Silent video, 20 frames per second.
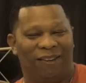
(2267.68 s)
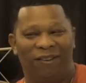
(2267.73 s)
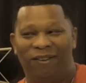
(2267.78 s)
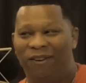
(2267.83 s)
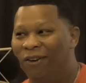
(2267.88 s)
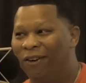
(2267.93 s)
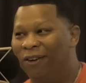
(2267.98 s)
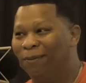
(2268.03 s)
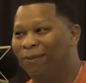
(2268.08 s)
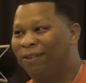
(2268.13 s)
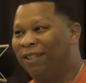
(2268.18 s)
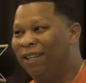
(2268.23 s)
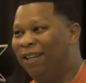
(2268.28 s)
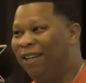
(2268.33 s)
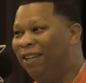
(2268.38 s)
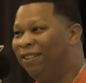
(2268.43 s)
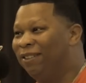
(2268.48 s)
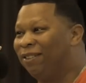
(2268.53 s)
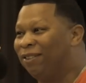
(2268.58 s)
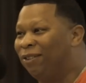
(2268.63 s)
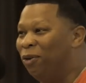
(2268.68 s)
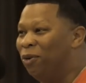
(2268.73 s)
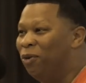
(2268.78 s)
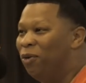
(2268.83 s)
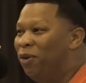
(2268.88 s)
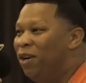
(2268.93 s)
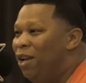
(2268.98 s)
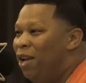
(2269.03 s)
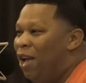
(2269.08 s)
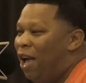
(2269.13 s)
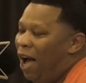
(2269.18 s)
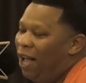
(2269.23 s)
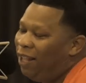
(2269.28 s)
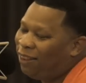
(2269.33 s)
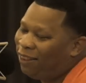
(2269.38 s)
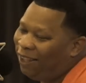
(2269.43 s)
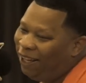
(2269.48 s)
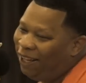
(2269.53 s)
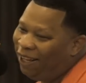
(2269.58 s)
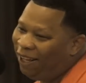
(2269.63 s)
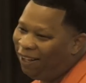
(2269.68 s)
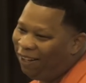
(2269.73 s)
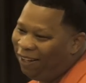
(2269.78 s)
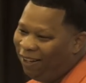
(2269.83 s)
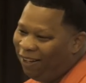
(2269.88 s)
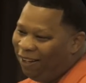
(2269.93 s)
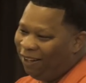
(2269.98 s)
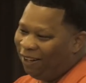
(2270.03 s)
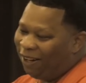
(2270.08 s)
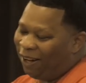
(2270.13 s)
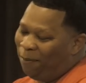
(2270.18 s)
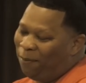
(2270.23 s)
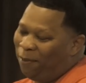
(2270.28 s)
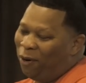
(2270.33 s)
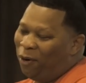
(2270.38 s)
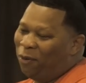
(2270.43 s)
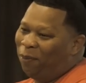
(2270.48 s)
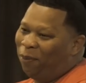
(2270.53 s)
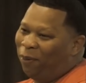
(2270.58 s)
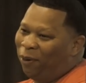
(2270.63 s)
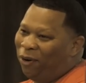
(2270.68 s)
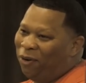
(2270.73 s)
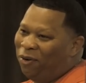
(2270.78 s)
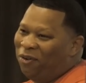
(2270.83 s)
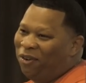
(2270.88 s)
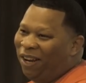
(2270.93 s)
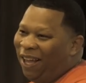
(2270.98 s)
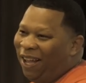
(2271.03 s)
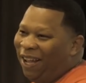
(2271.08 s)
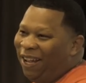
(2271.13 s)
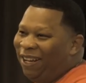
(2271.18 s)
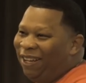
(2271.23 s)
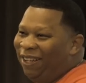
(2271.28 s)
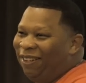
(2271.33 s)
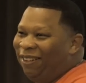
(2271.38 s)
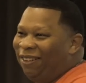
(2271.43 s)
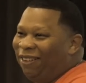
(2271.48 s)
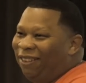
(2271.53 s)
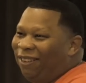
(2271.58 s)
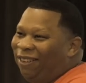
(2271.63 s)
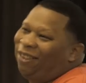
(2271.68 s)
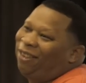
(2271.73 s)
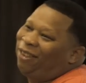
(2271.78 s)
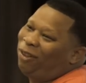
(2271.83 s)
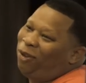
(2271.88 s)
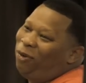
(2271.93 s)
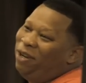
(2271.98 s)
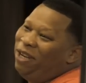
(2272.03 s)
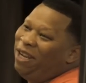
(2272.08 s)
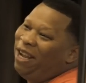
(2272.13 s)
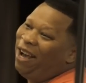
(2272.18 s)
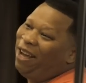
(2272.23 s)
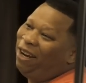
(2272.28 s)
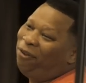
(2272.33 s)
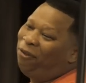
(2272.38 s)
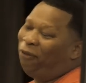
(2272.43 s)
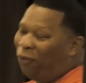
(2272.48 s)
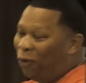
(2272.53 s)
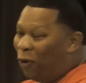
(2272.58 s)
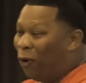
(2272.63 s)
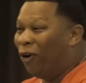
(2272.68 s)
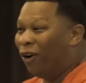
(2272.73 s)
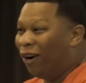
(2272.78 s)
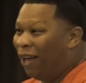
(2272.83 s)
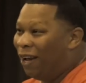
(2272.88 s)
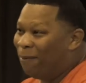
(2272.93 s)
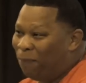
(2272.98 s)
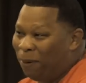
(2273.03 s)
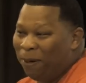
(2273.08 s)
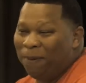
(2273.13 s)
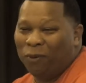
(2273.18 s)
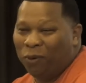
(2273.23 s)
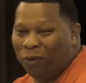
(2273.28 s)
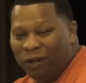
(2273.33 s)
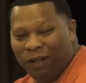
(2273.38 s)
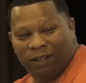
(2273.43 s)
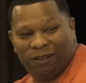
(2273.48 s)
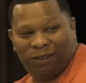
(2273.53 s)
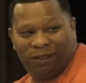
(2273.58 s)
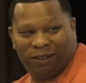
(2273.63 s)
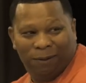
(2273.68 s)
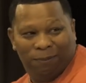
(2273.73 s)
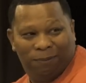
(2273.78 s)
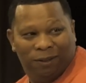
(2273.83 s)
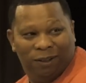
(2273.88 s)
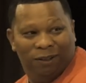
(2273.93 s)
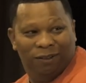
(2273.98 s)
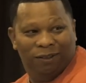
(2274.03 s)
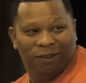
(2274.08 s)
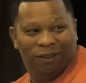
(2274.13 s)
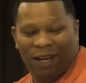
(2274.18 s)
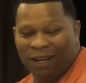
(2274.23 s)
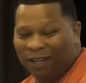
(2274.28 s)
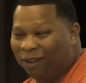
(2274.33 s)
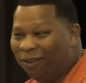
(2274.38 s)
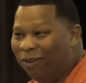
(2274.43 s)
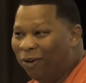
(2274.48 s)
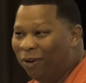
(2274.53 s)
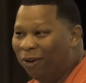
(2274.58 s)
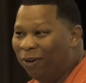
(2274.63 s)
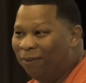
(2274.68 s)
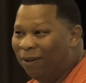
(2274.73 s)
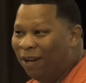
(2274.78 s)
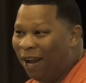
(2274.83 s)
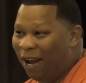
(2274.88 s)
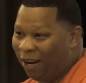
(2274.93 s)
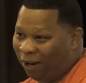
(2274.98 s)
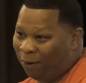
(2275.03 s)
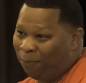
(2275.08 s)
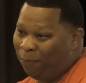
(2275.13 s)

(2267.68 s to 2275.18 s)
like, you know what I'm saying? So I think, come on, bro. Like, 3 out of 4, like, people will accept it. Like, you know what I'm saying?